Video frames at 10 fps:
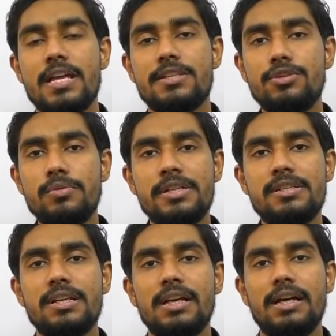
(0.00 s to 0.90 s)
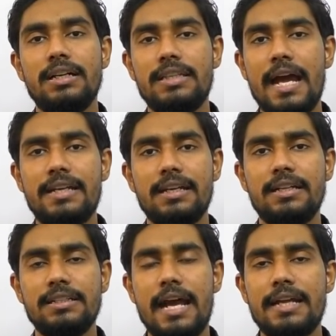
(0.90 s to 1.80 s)
students
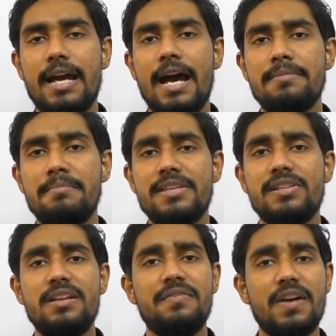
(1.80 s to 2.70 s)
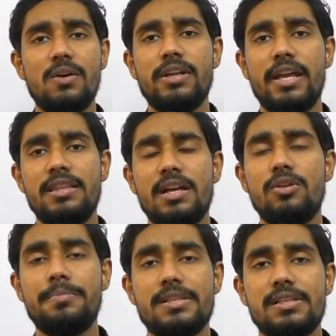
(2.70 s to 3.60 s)
that are majorly found in the
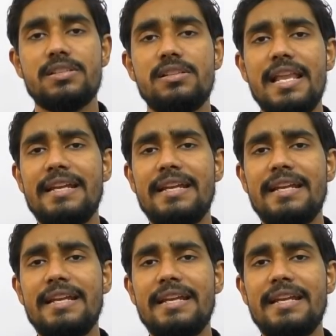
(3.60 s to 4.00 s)
group discussion.